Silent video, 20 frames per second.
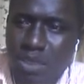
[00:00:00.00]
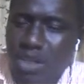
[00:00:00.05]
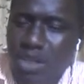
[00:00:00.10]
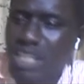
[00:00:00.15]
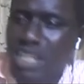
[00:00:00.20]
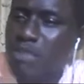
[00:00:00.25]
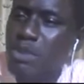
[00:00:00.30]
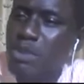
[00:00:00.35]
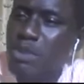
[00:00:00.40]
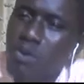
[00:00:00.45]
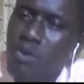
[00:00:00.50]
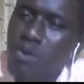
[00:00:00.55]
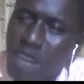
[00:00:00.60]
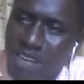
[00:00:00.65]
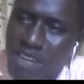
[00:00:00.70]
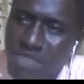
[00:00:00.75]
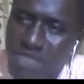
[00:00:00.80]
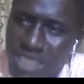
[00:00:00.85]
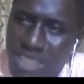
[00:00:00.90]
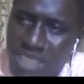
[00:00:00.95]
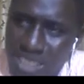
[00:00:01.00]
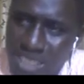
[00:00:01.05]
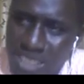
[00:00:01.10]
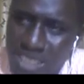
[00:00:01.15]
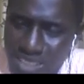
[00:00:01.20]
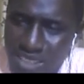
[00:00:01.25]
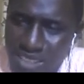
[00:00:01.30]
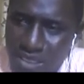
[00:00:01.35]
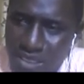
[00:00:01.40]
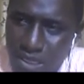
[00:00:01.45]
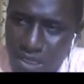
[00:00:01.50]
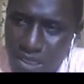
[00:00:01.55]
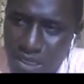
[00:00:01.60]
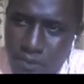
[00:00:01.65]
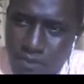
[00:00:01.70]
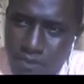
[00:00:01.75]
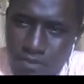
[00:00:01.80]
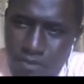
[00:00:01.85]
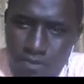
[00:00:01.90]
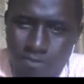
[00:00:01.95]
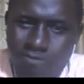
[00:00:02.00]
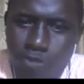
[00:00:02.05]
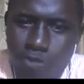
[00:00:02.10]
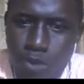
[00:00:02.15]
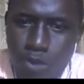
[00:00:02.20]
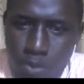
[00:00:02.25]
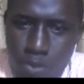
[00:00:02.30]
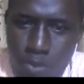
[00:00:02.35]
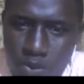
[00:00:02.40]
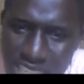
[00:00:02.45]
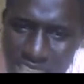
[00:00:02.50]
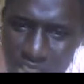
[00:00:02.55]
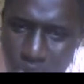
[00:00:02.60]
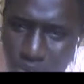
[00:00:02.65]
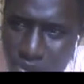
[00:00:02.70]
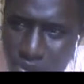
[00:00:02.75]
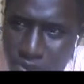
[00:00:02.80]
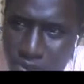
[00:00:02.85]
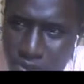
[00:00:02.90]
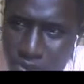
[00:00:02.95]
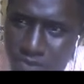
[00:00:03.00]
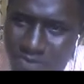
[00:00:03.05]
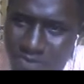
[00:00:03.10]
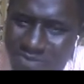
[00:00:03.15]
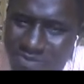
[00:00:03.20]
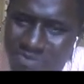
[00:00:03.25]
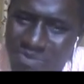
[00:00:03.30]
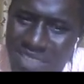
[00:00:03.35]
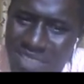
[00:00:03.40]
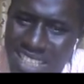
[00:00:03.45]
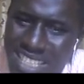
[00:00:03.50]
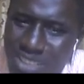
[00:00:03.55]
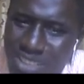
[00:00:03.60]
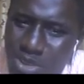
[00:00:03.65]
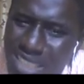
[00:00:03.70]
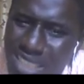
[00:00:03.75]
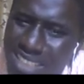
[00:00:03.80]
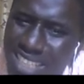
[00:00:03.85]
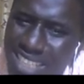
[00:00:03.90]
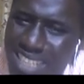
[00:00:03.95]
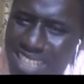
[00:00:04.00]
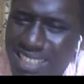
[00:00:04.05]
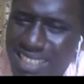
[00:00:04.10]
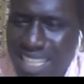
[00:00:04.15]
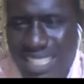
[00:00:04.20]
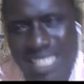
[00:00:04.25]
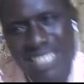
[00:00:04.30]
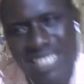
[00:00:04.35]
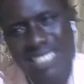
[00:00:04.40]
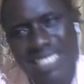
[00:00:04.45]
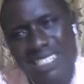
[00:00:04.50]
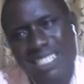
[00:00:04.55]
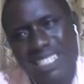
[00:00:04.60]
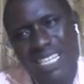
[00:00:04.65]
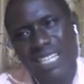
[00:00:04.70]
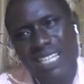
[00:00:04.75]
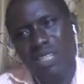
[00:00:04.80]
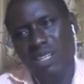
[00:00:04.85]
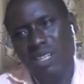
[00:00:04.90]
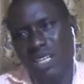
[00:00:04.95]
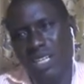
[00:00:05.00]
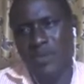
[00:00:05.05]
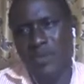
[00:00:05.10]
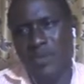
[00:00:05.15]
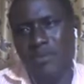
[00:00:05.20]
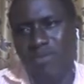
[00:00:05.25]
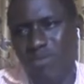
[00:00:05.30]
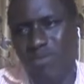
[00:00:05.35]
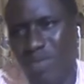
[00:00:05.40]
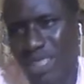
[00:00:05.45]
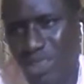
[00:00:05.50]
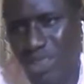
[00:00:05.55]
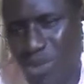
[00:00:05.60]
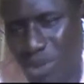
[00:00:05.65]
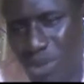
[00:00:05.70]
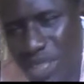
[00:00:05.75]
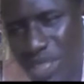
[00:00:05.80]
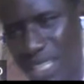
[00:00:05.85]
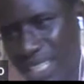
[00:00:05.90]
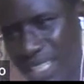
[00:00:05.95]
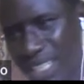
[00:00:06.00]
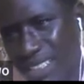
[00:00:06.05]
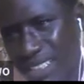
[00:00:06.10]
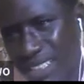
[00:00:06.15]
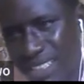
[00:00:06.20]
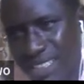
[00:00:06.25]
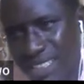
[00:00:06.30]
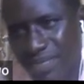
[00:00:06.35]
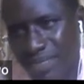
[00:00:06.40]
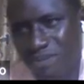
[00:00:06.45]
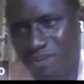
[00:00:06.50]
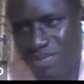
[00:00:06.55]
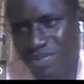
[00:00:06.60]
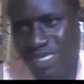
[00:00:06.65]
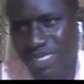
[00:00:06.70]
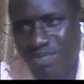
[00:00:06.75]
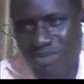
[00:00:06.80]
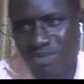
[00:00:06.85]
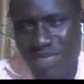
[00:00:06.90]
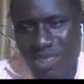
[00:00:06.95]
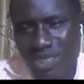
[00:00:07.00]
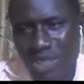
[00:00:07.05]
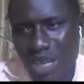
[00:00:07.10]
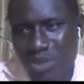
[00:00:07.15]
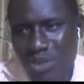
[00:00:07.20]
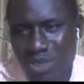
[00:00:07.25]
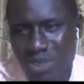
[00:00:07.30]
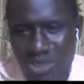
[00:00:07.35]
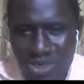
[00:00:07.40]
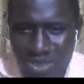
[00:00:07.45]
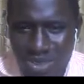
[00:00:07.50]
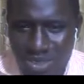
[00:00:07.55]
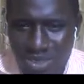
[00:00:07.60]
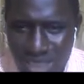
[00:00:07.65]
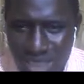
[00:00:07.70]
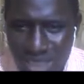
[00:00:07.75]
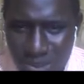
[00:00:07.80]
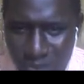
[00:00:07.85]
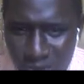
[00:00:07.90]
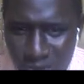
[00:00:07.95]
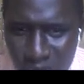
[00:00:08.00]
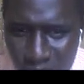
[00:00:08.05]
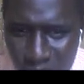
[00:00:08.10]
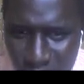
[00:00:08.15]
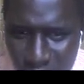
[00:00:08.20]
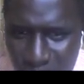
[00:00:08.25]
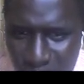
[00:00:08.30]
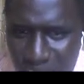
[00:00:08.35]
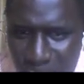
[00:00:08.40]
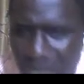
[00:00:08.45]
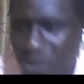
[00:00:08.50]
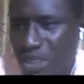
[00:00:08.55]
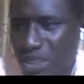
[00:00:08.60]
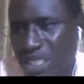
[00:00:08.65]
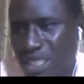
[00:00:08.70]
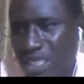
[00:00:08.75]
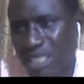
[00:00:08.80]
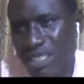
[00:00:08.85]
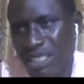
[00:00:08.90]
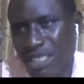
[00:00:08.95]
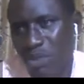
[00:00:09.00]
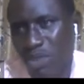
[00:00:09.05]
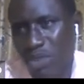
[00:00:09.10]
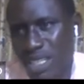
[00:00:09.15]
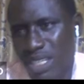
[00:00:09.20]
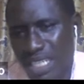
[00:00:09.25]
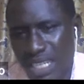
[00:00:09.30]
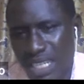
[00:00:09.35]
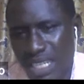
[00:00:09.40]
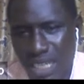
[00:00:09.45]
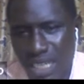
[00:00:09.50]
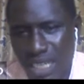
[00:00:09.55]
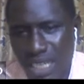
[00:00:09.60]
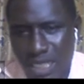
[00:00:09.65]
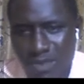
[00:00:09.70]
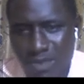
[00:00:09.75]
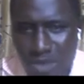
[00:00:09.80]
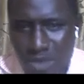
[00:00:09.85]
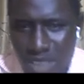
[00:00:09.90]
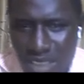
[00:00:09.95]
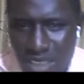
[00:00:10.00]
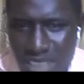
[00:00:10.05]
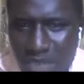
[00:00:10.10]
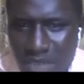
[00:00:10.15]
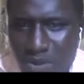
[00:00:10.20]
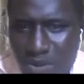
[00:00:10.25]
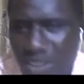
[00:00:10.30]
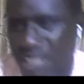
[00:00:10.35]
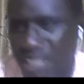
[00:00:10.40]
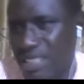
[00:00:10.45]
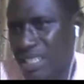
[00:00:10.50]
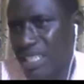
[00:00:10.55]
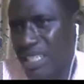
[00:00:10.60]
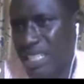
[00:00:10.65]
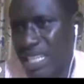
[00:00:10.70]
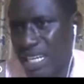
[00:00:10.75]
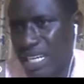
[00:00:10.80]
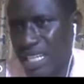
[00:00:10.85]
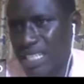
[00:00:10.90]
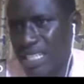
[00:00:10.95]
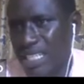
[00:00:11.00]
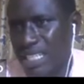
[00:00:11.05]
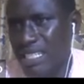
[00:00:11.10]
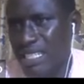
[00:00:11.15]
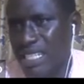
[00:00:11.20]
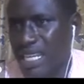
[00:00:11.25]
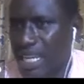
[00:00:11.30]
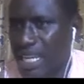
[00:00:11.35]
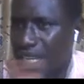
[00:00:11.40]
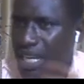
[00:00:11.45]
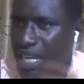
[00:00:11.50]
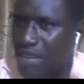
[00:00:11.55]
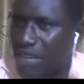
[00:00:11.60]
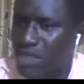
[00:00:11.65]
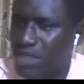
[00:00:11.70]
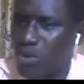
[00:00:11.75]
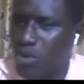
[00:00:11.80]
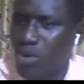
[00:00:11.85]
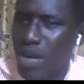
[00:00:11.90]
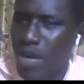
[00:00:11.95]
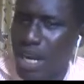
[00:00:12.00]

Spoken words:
it's beyond 5 years. But for this one, it's 2013 is still 2 years into acquisition. 2014 is still 1 year. 2015 is still year. This year, everything will